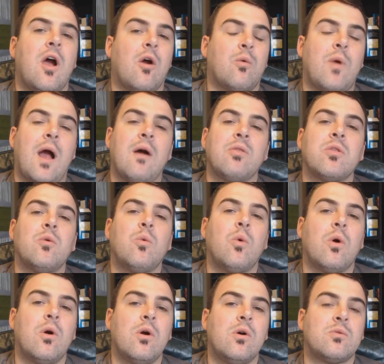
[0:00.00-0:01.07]
around the
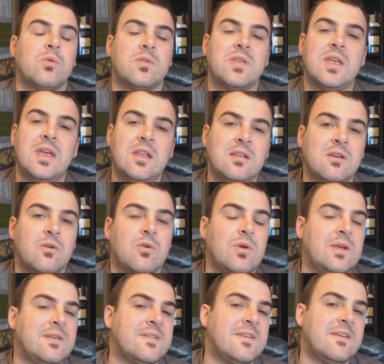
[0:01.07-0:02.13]
world with
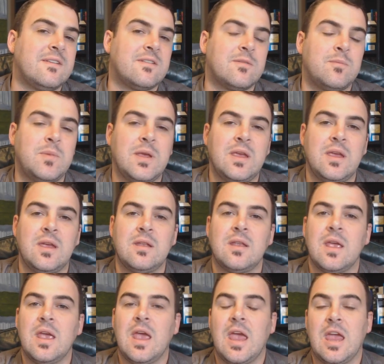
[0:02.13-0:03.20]
increasing speed
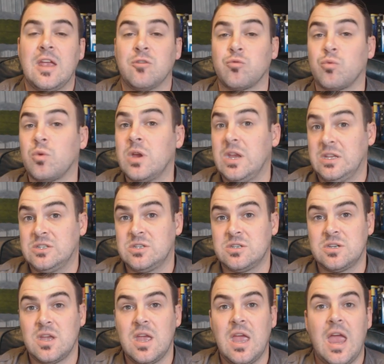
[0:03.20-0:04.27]
and
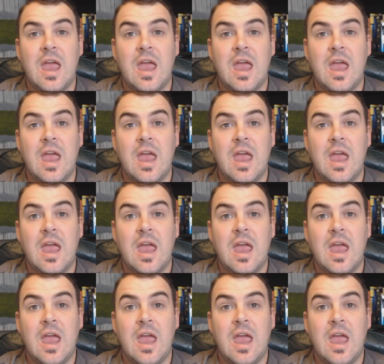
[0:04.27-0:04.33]
reach.